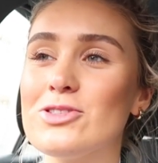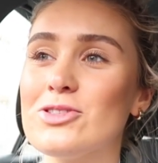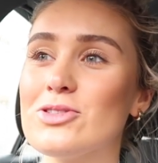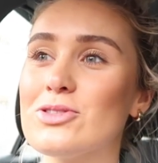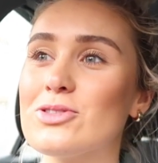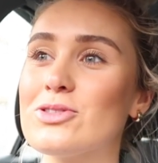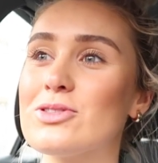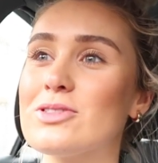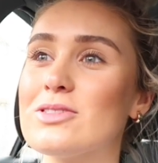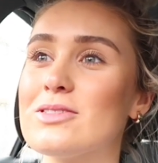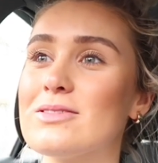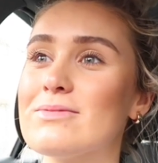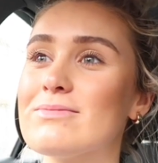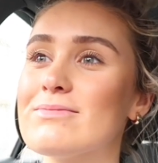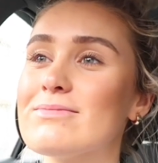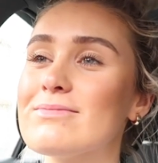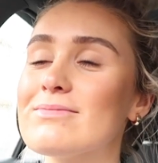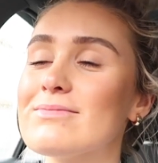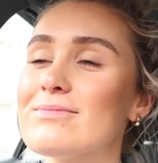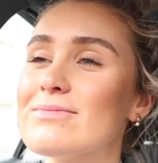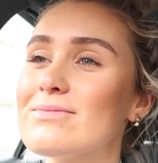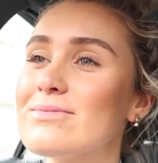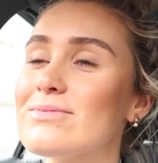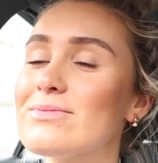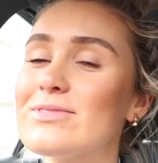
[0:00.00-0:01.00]
just
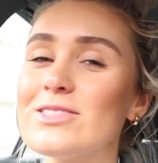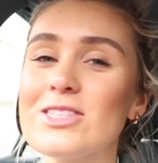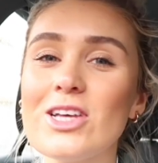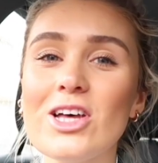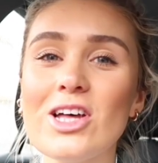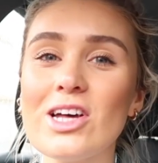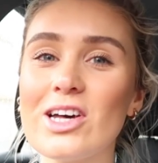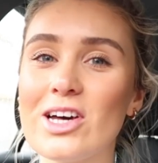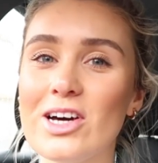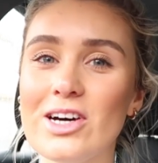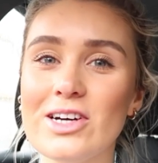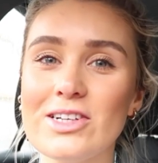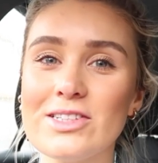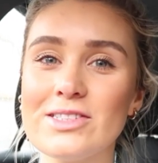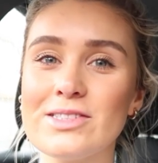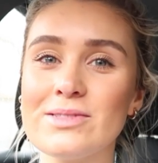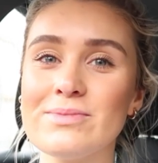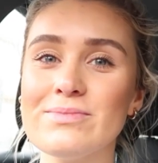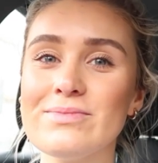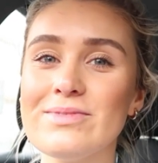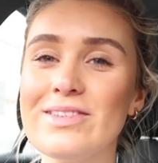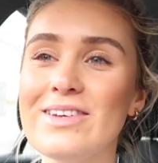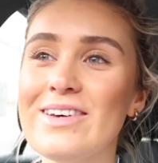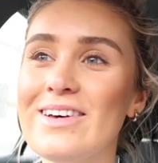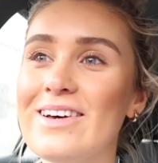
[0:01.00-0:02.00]
so
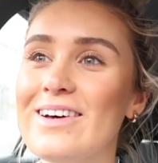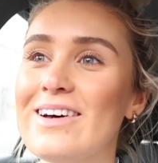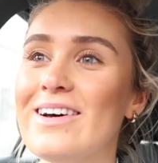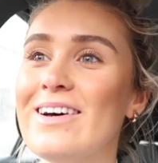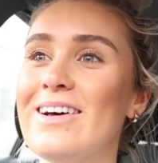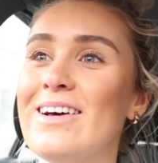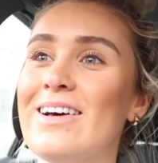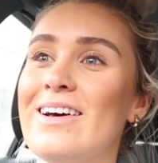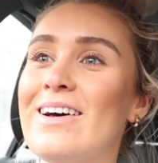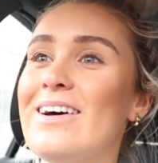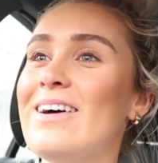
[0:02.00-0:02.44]
good.